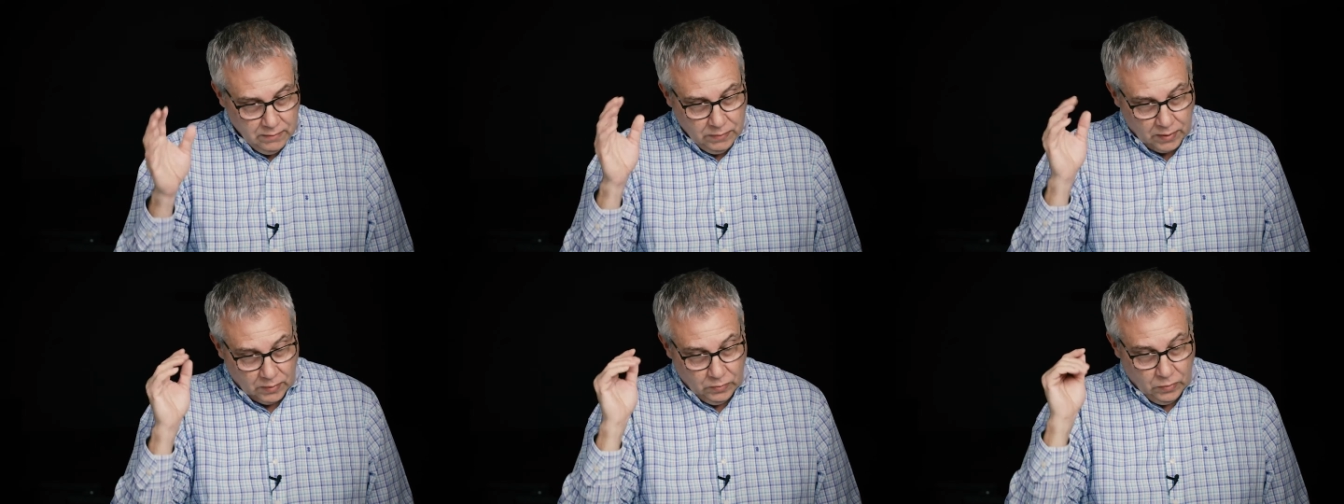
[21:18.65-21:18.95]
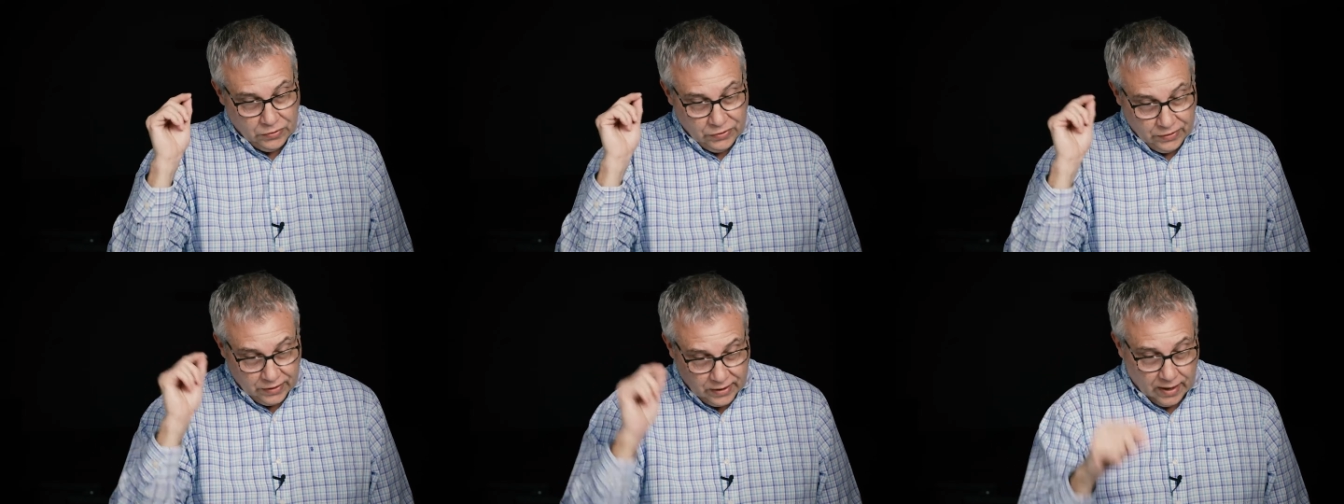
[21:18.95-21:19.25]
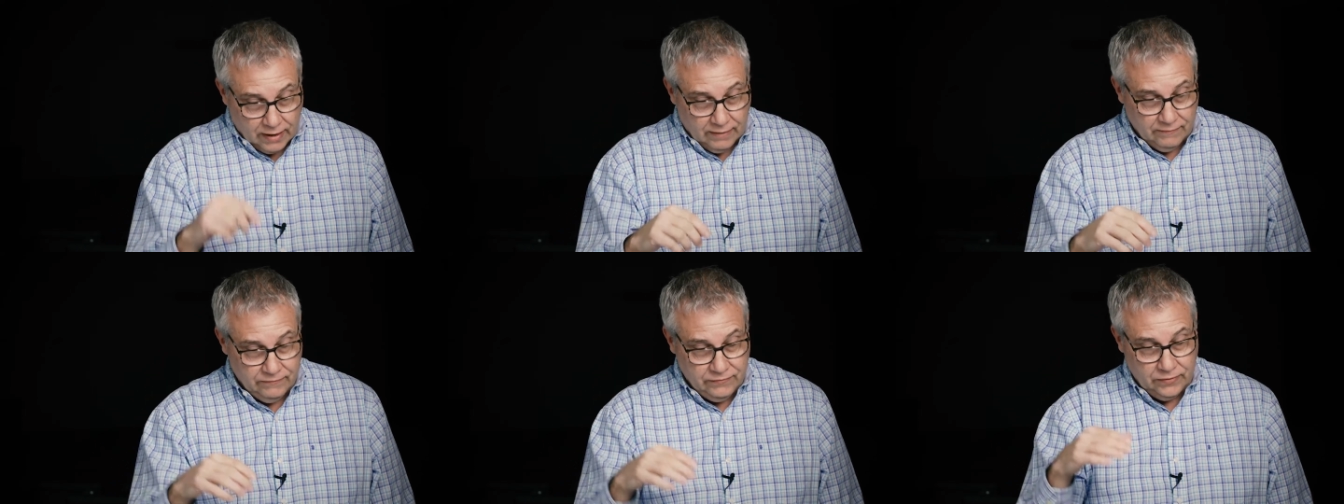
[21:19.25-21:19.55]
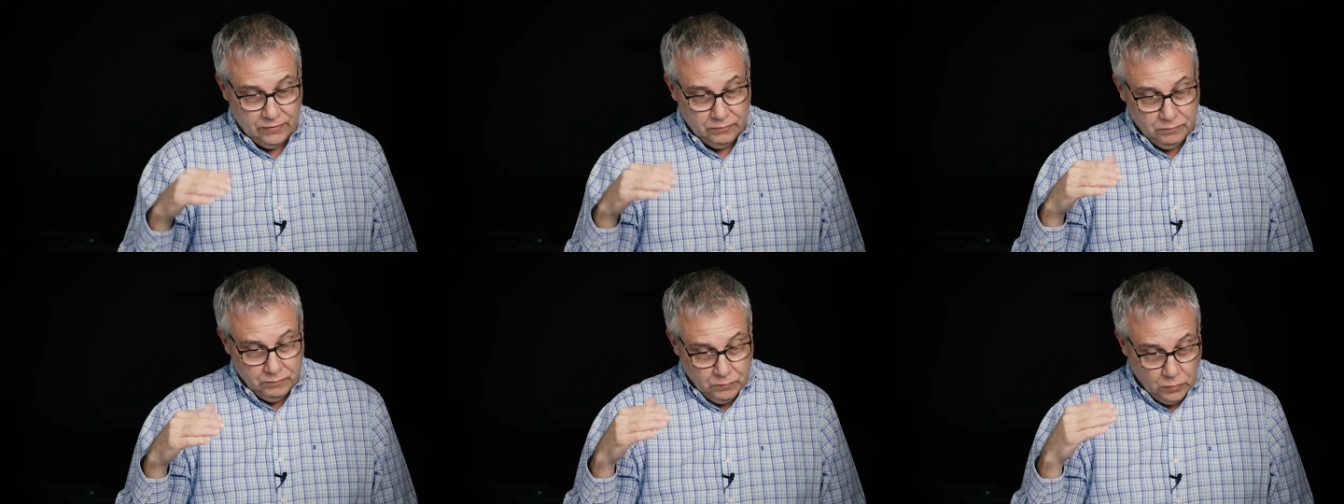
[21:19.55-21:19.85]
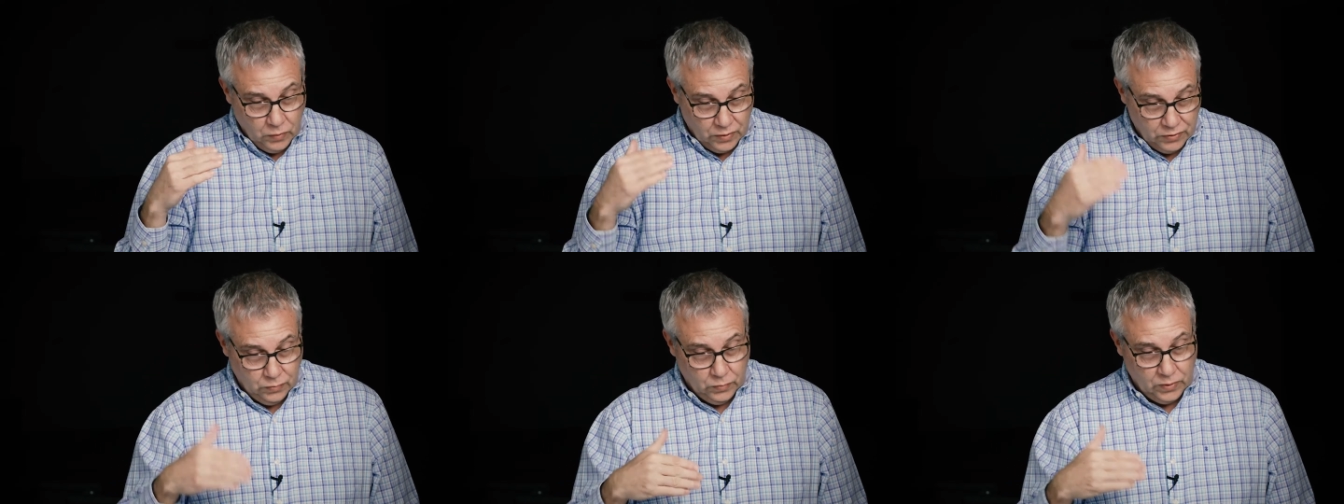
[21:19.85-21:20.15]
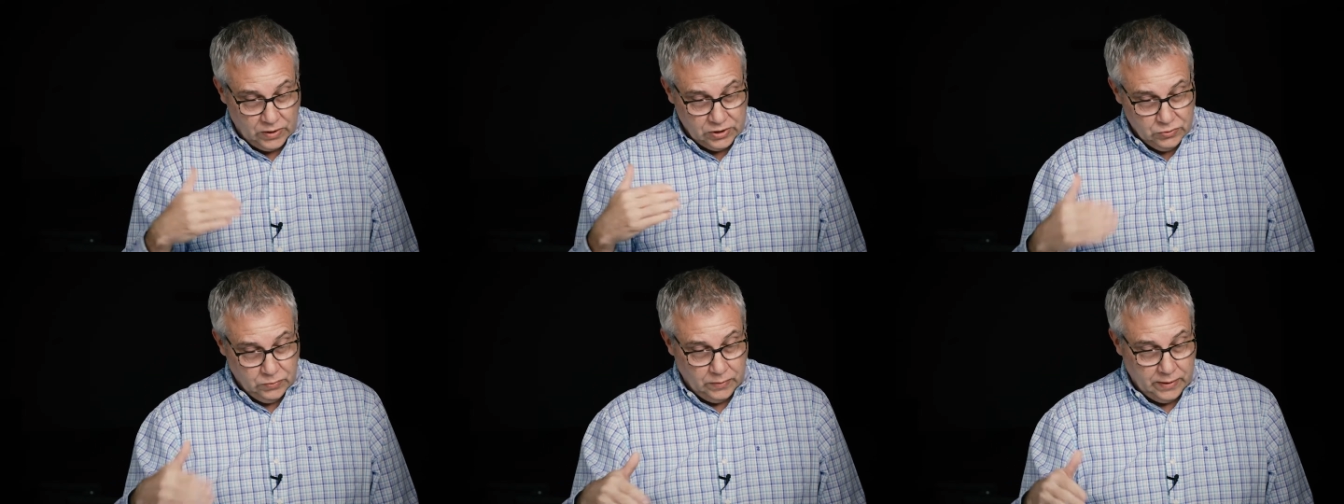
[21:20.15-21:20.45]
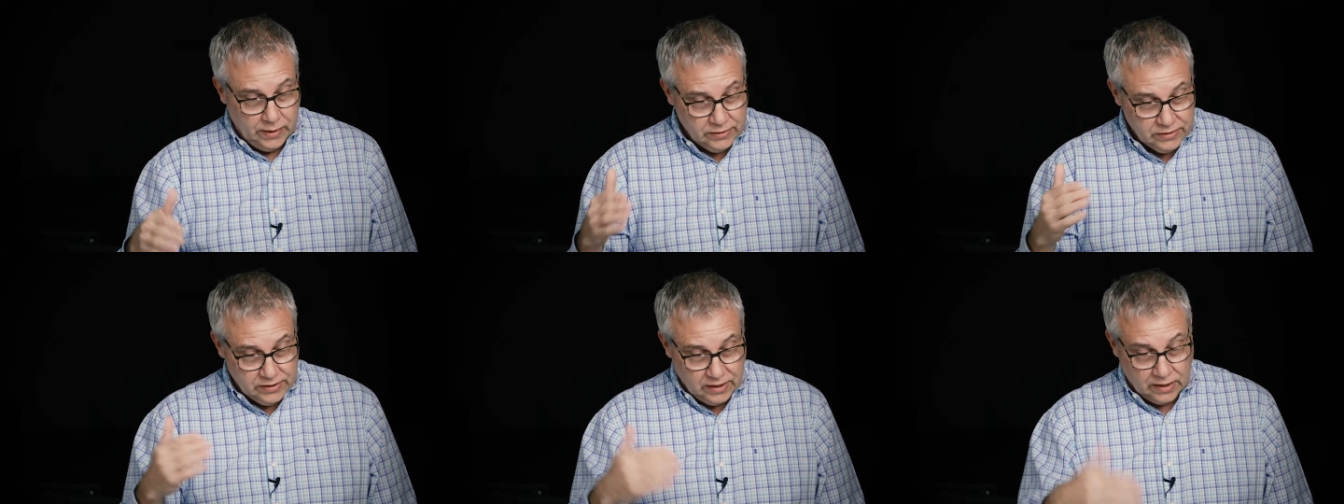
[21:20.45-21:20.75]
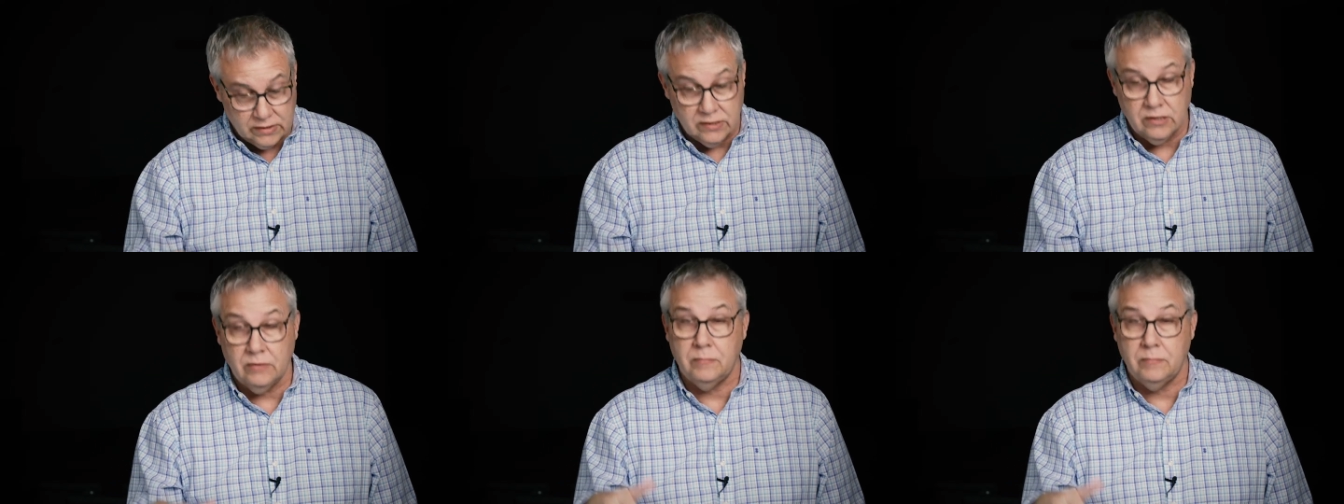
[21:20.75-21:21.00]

but with the comfort with which we ourselves